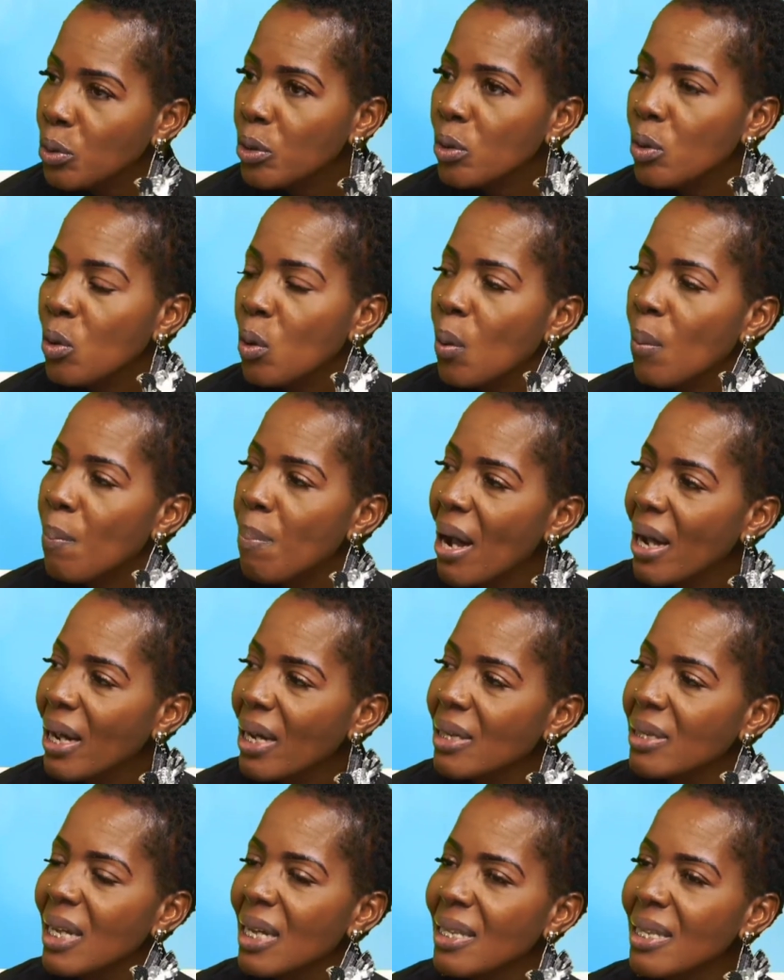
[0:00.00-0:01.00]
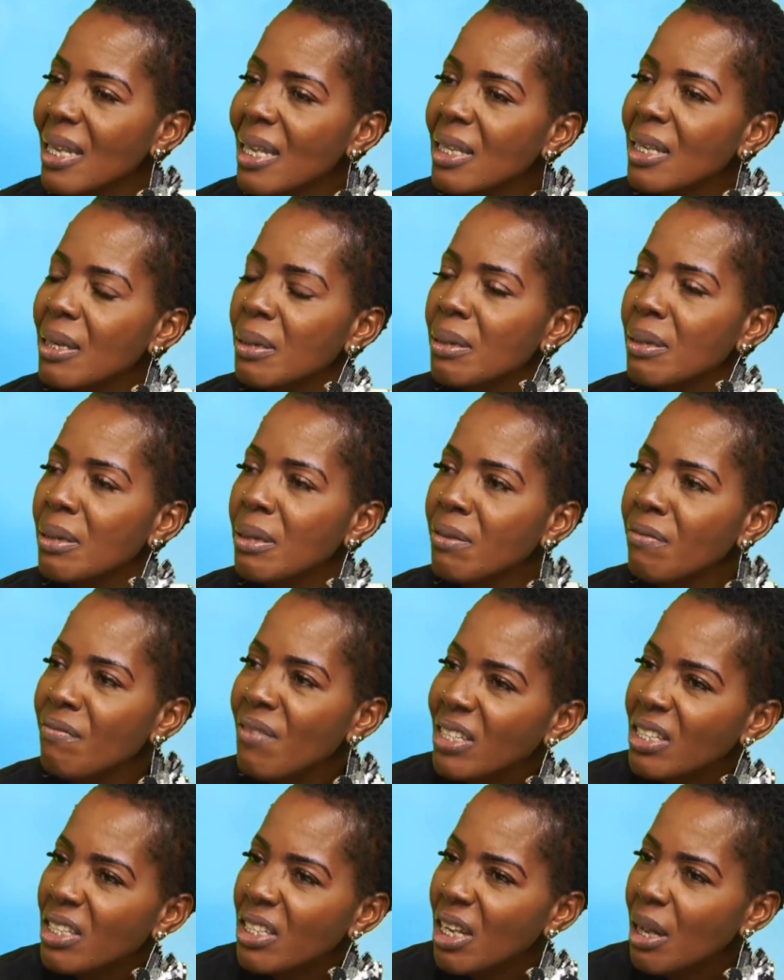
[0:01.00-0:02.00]
go back, and then the
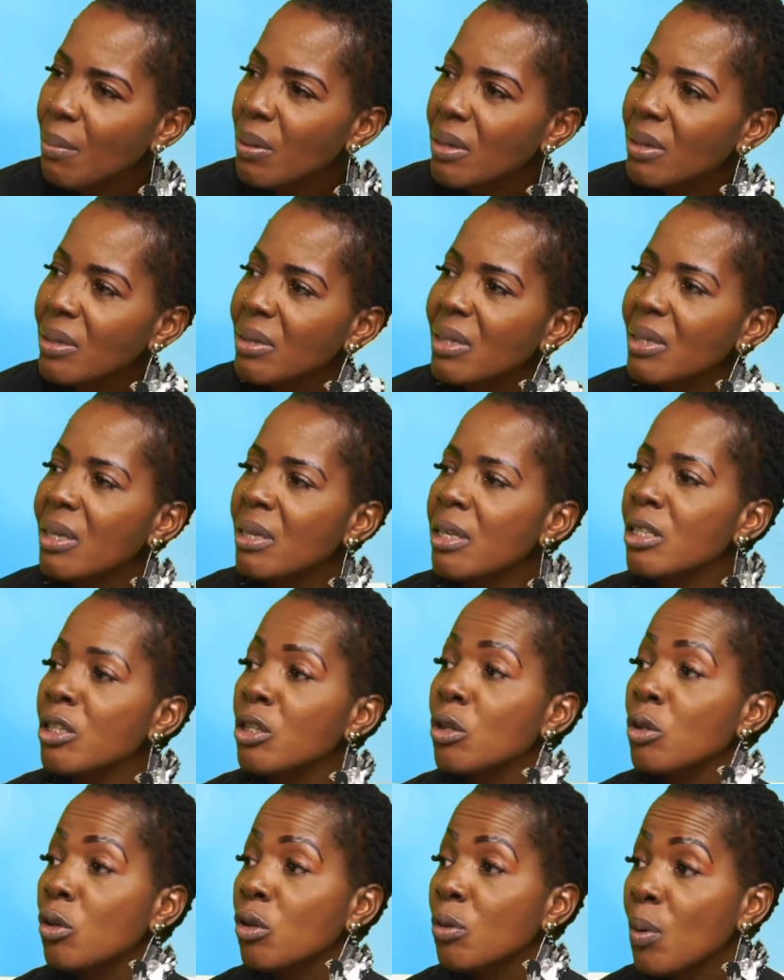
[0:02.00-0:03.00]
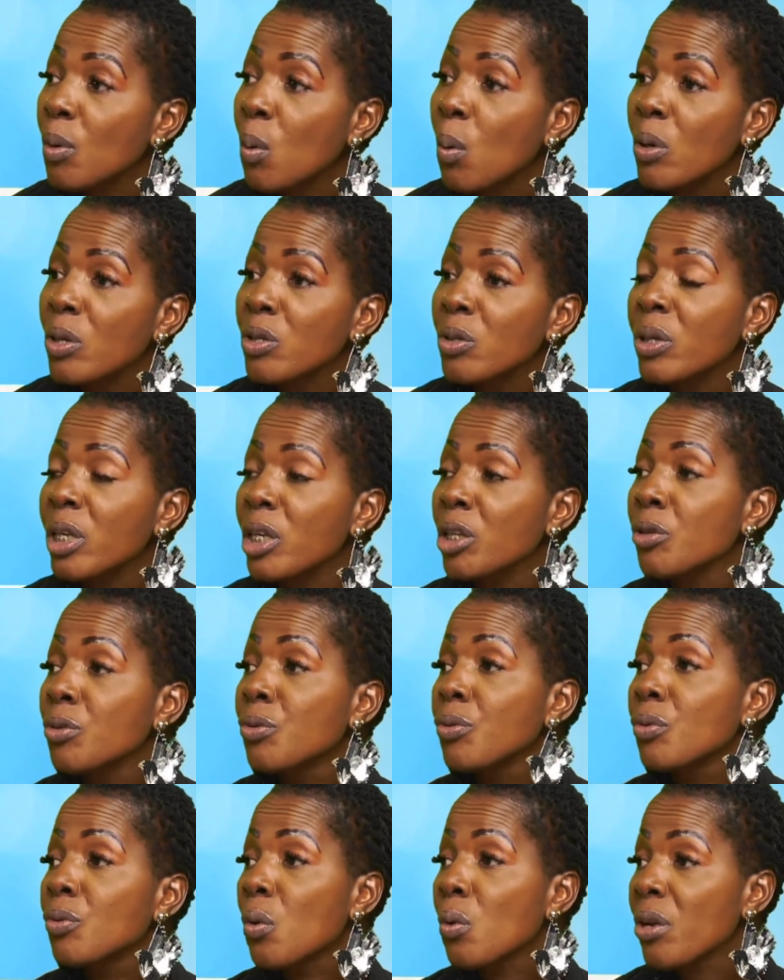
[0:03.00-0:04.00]
vegetable is good, but once you can
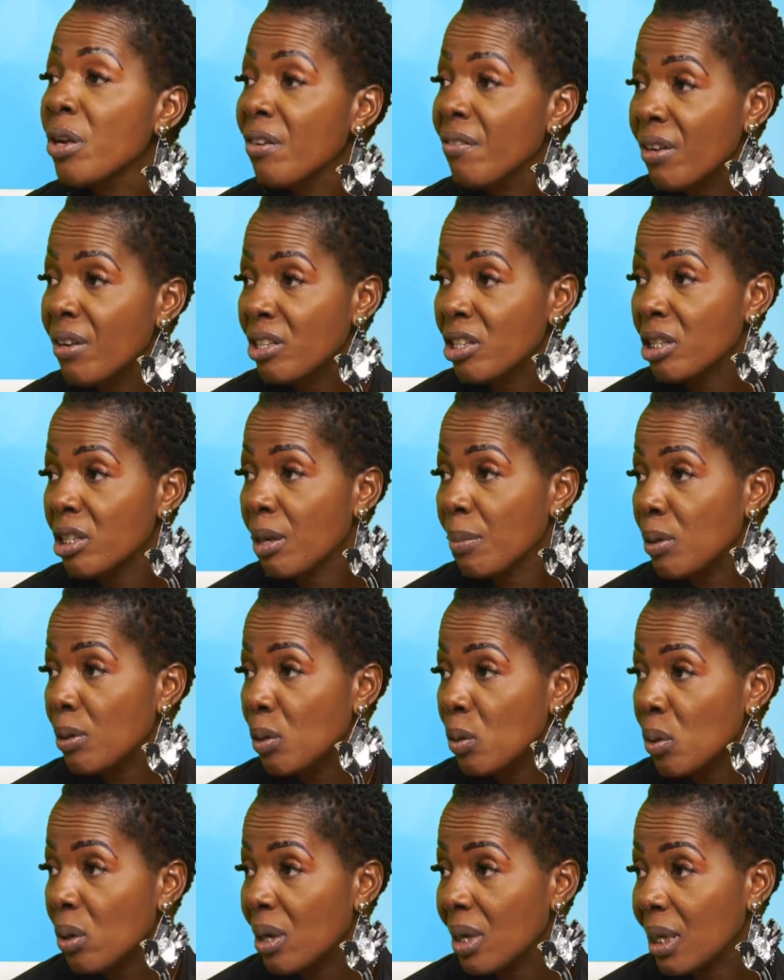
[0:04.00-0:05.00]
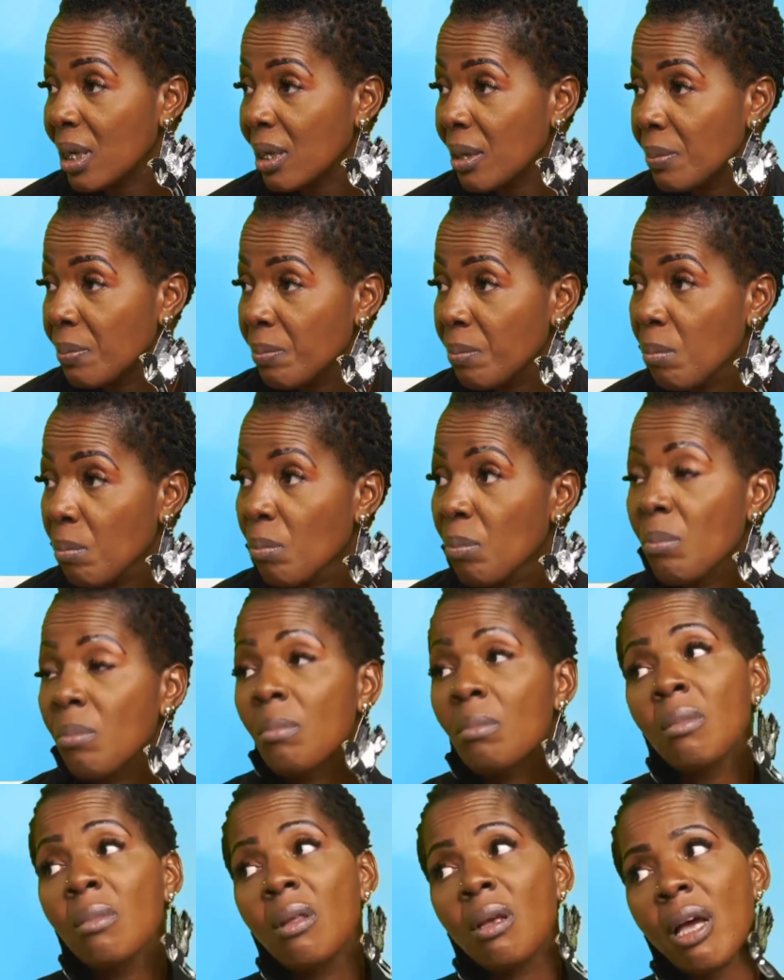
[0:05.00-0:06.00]
grow your vegetable locally,
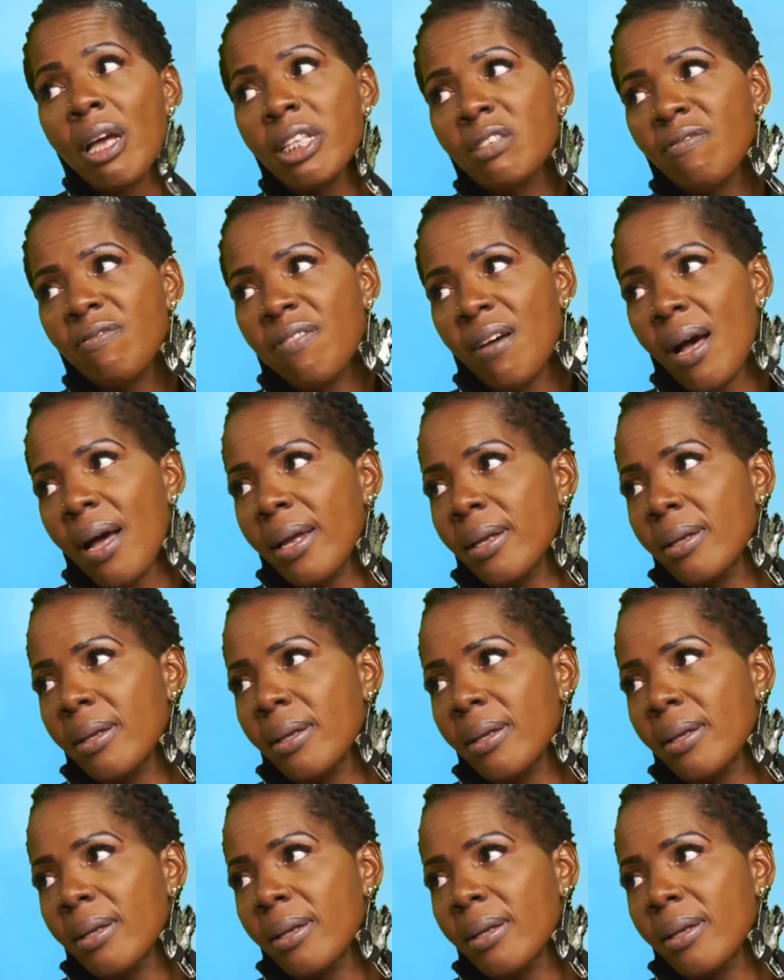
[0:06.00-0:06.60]
it's fine.